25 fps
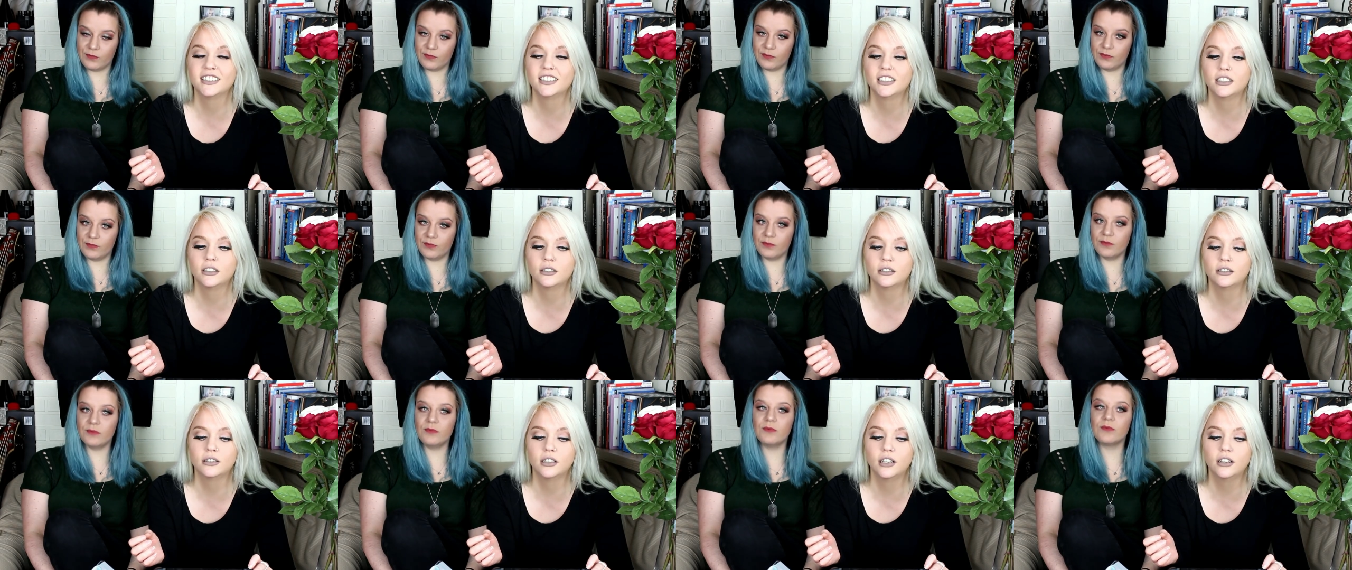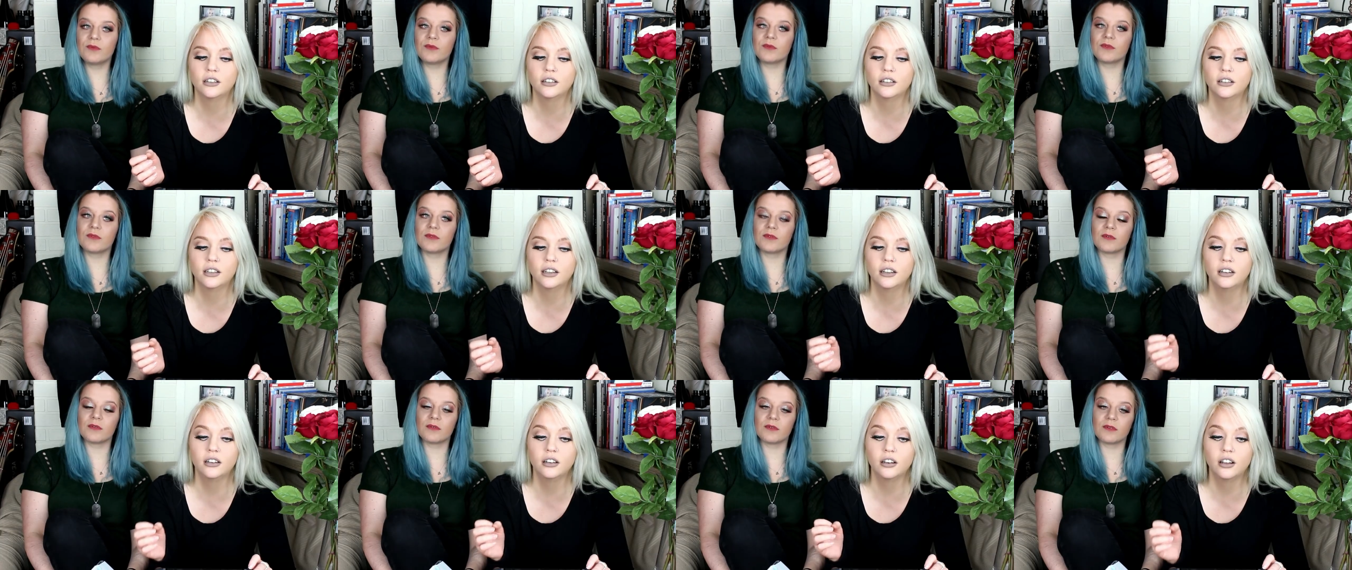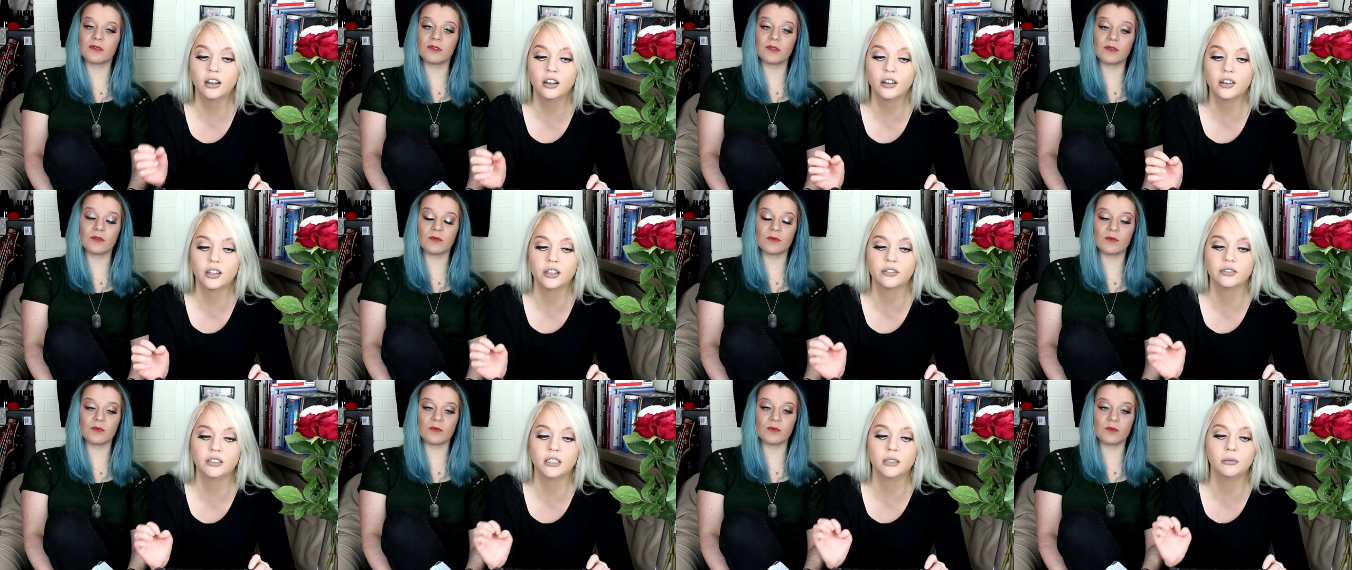Speaker 1: So mm-hmm. uh, a
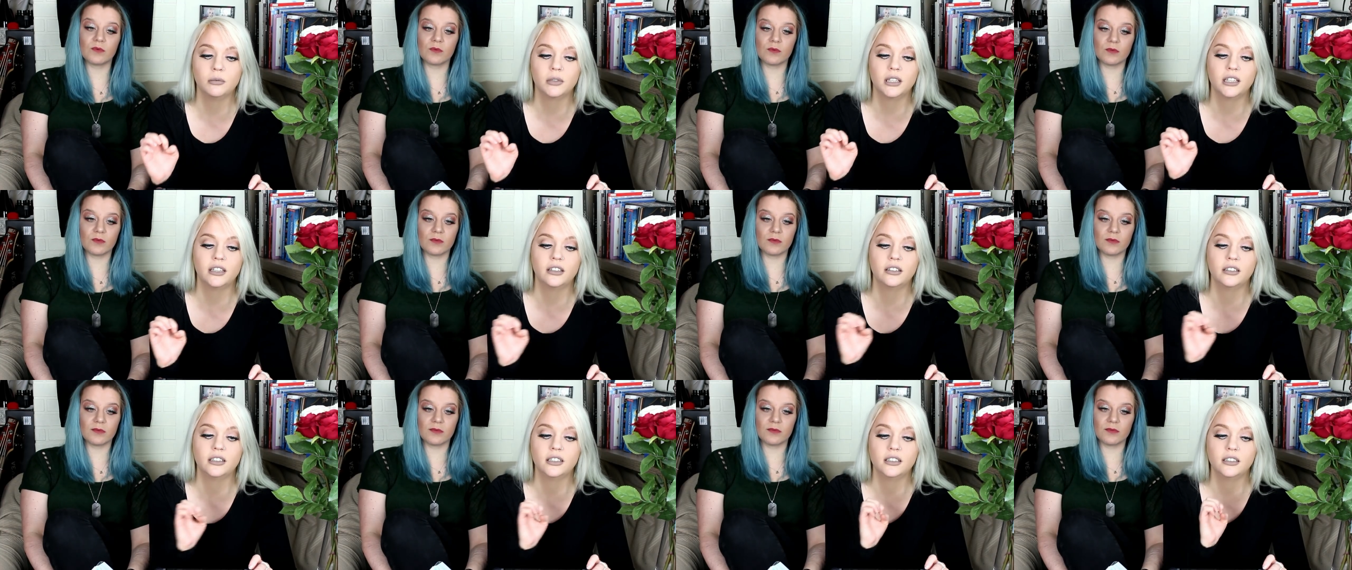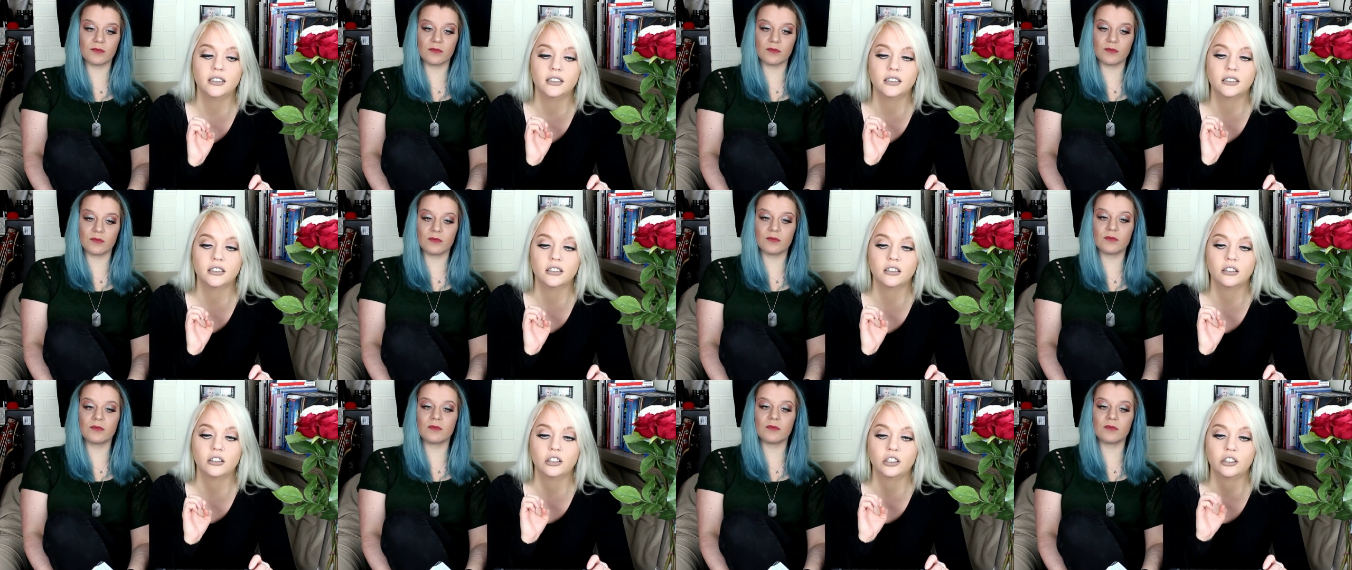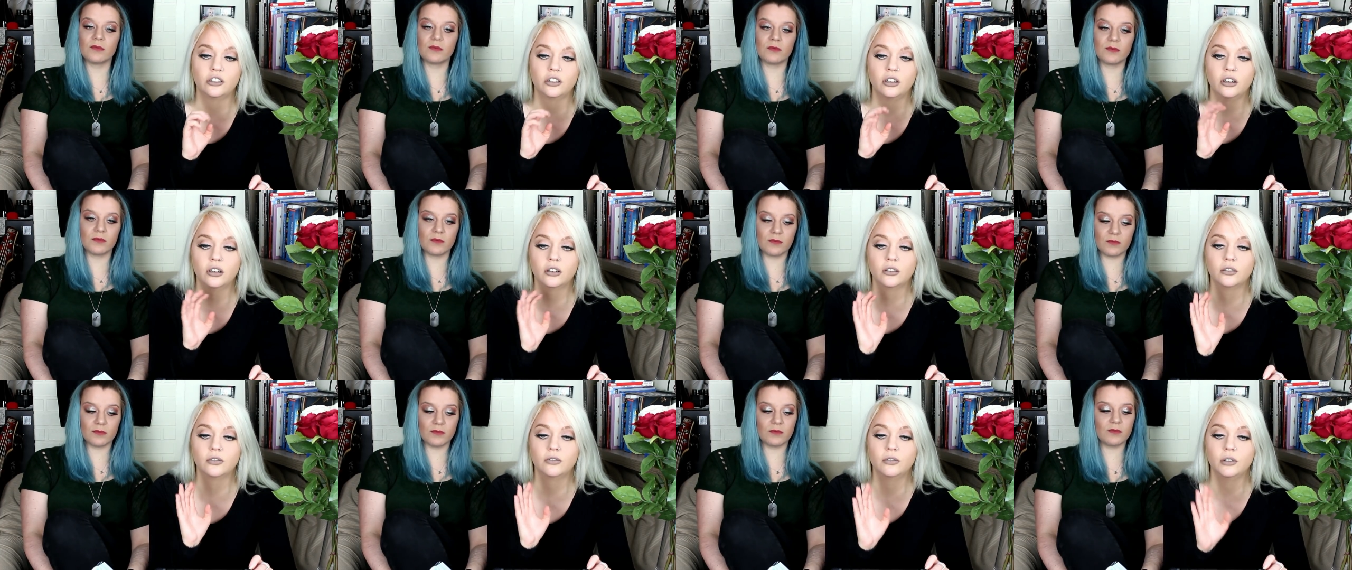lot of similarities are
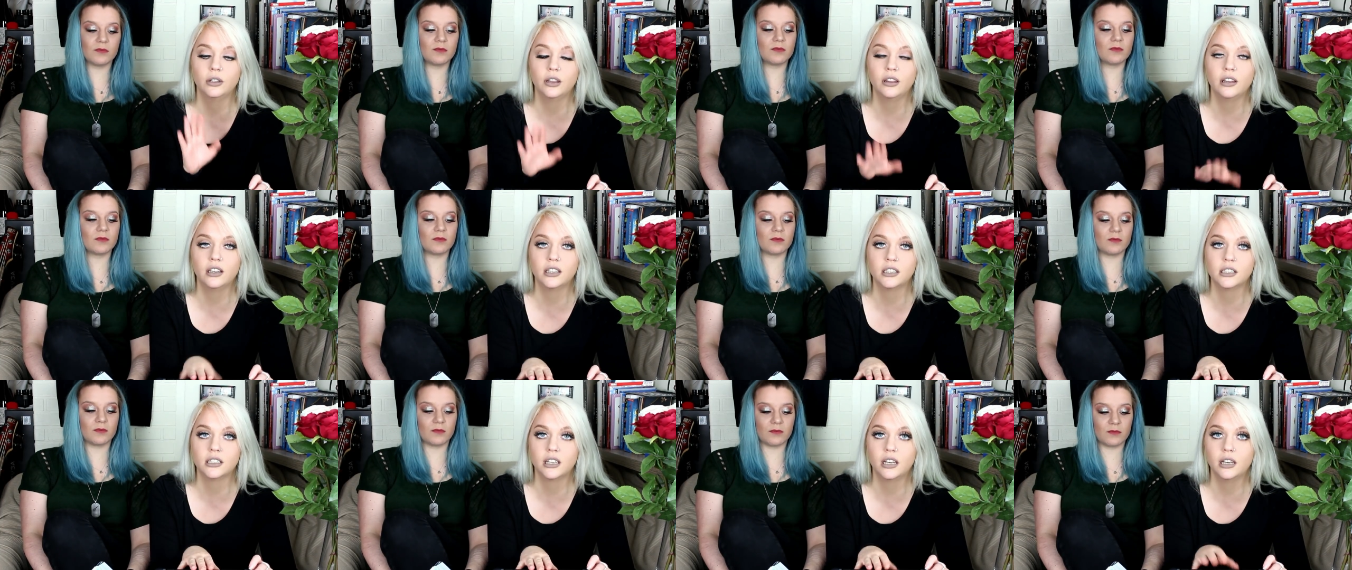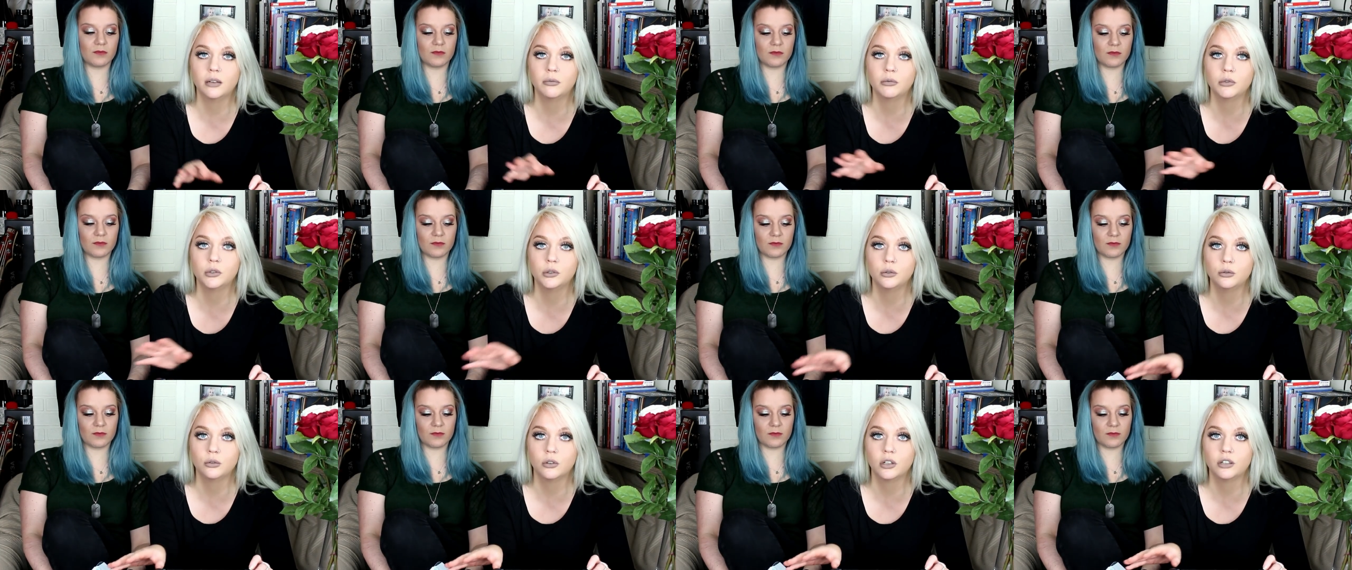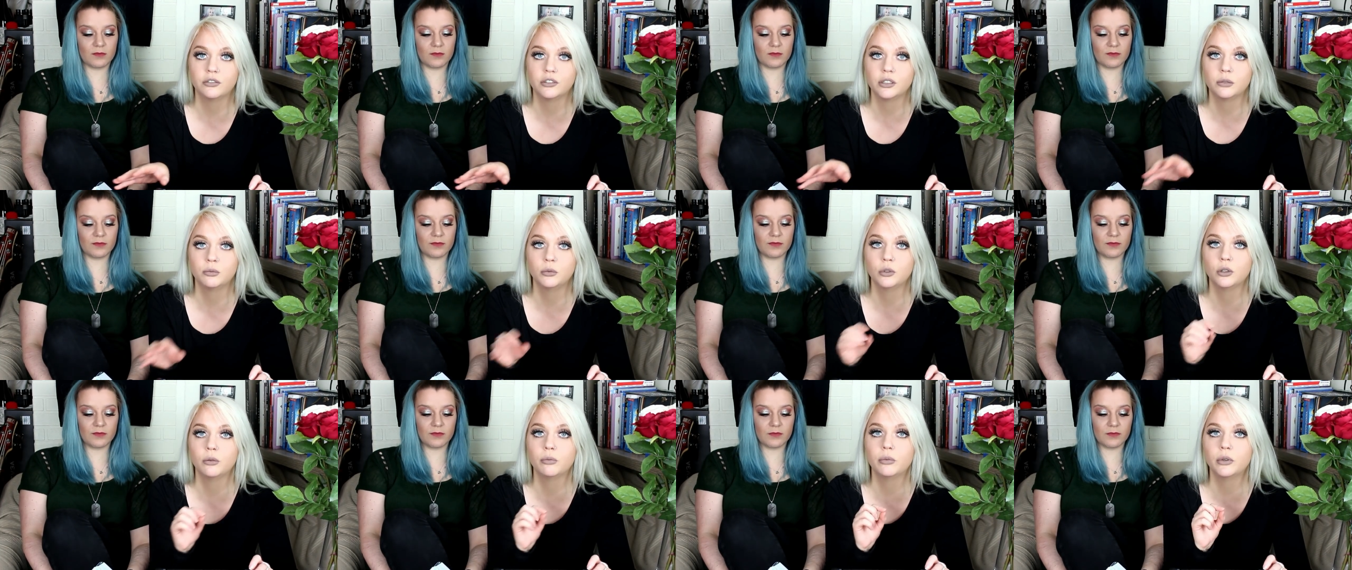drawn with this game to Harvest
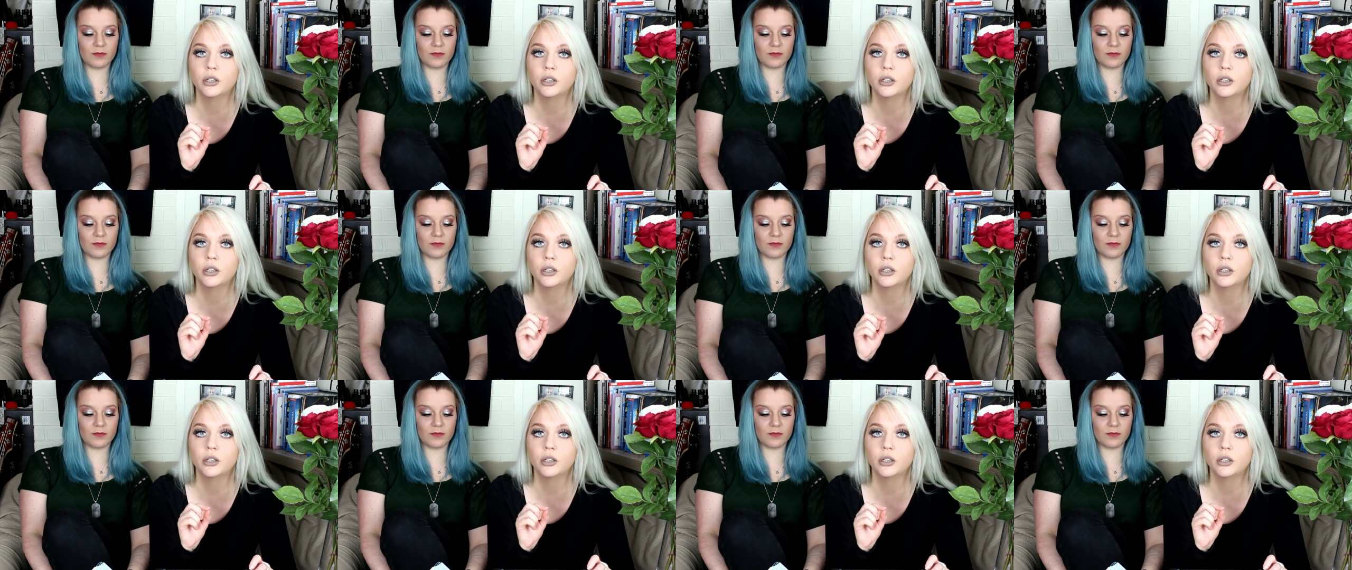Moon,